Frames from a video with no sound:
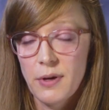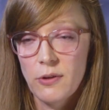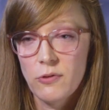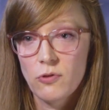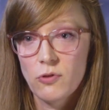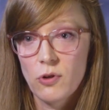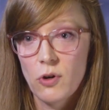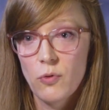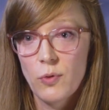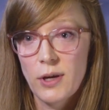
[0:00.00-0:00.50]
And
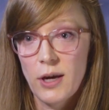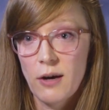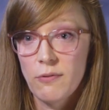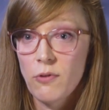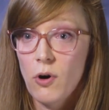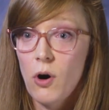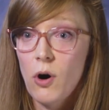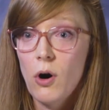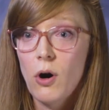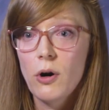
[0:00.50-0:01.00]
so we
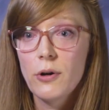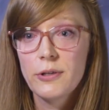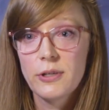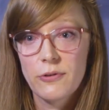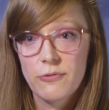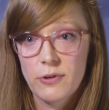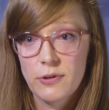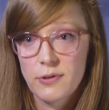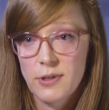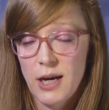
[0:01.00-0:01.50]
have all
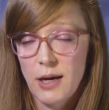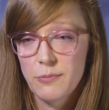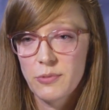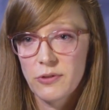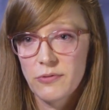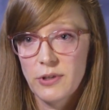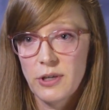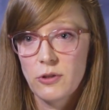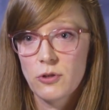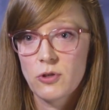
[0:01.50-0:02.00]
different
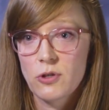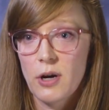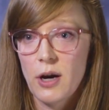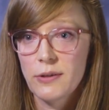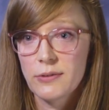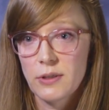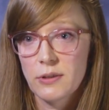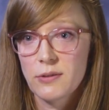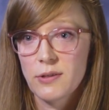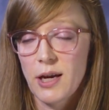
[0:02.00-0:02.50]
types of these
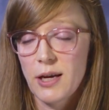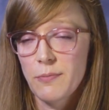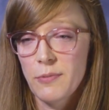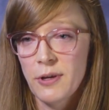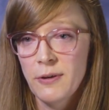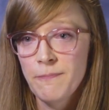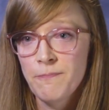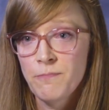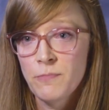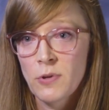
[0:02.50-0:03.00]
trials at
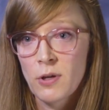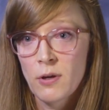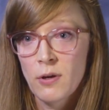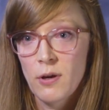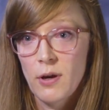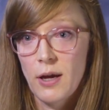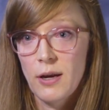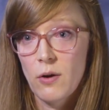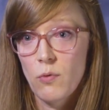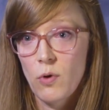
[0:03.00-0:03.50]
Siteman
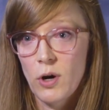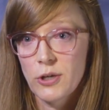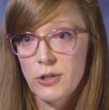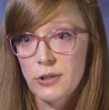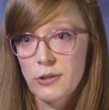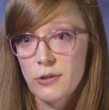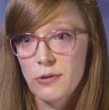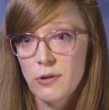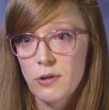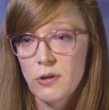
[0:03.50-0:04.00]
and at
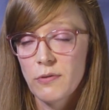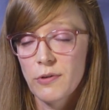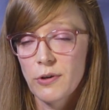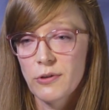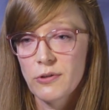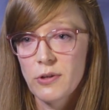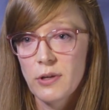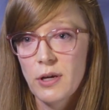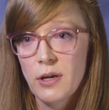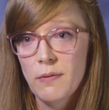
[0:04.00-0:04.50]
Washington
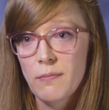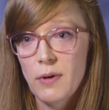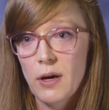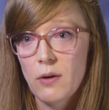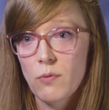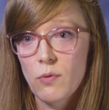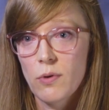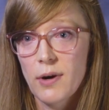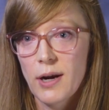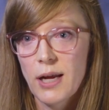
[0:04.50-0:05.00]
University,
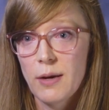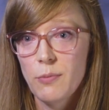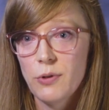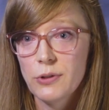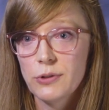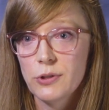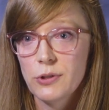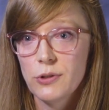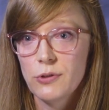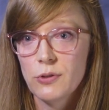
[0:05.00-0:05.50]
and we're
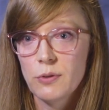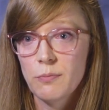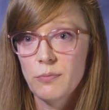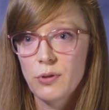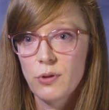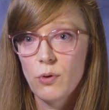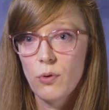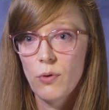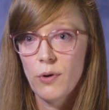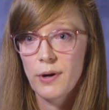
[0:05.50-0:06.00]
able to
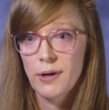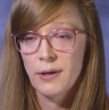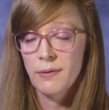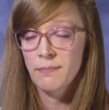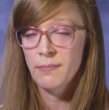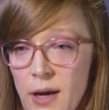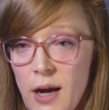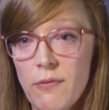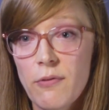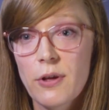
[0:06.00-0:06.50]
employ
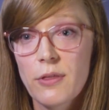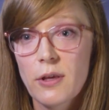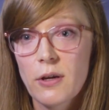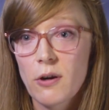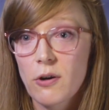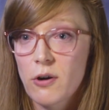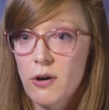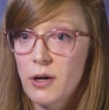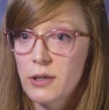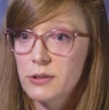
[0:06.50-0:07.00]

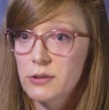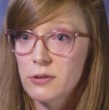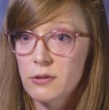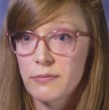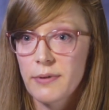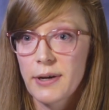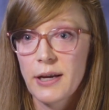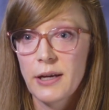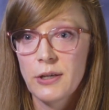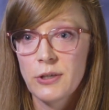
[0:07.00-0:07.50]
everything across
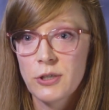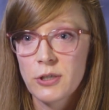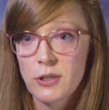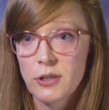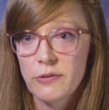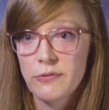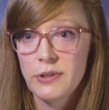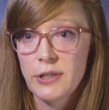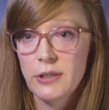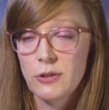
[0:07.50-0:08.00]
the range
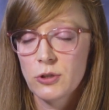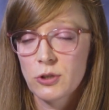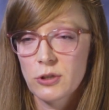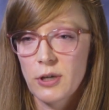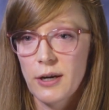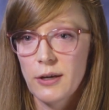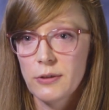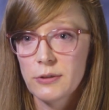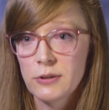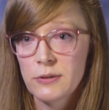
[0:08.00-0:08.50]
of these
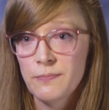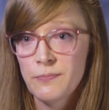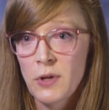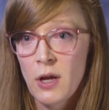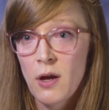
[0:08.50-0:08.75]
trials.